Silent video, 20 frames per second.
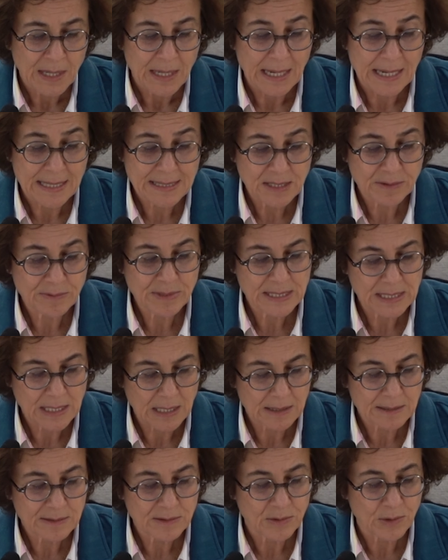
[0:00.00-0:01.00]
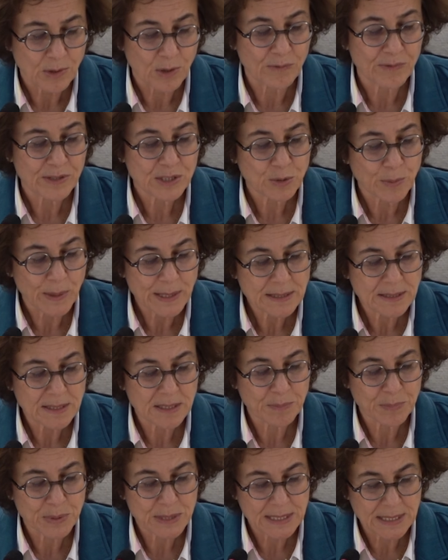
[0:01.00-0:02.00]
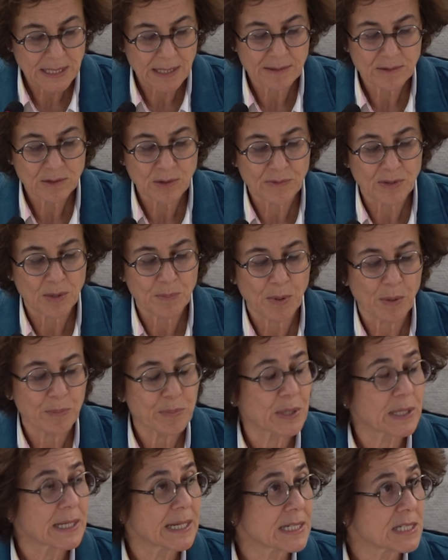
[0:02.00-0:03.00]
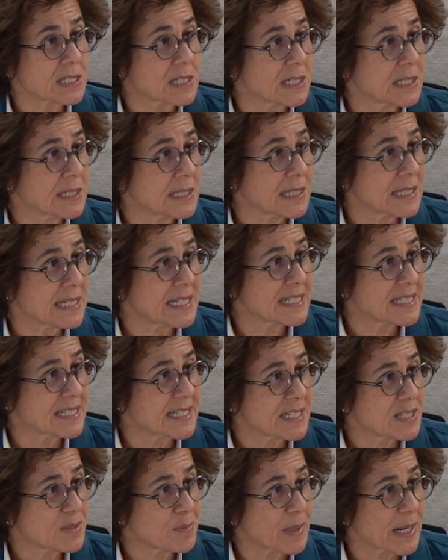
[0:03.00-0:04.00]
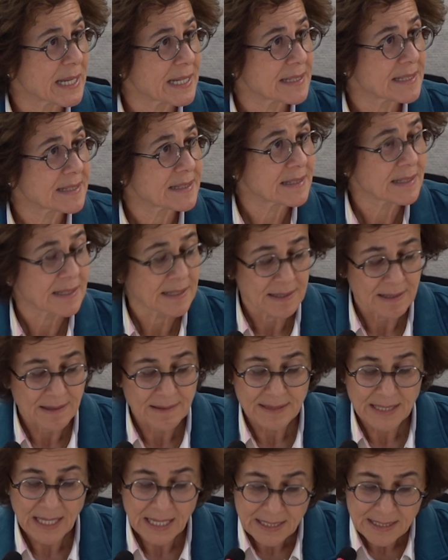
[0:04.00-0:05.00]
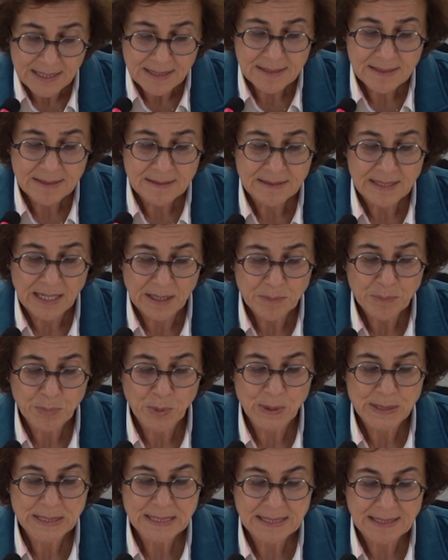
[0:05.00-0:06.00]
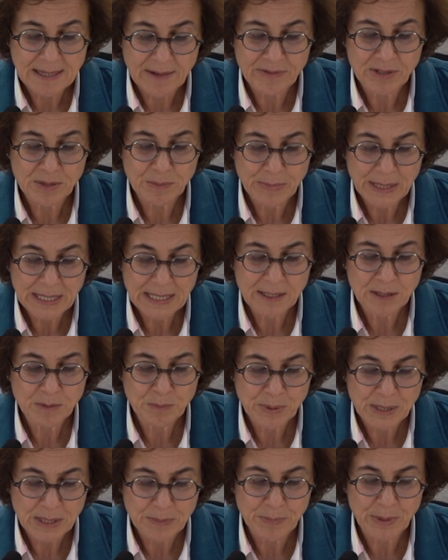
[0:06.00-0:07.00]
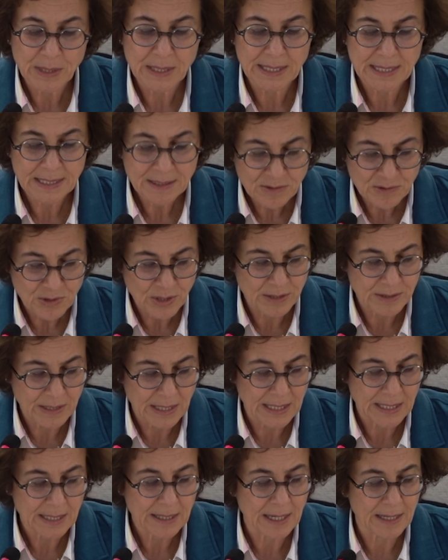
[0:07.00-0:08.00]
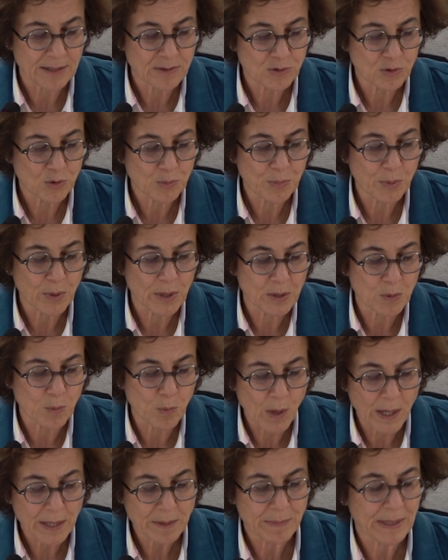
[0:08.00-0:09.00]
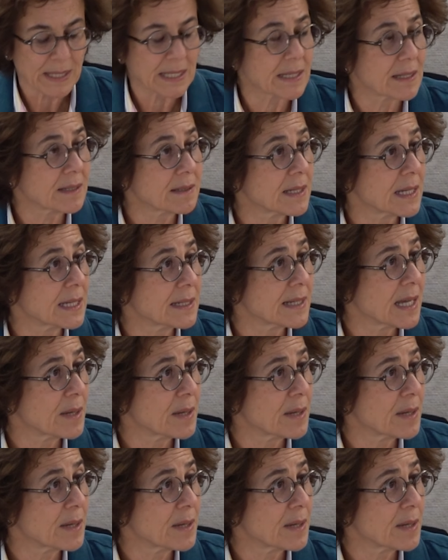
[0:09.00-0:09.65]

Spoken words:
As a result, over 20% of the population is displaced. That is 10.7 million people internally and 2.1 million in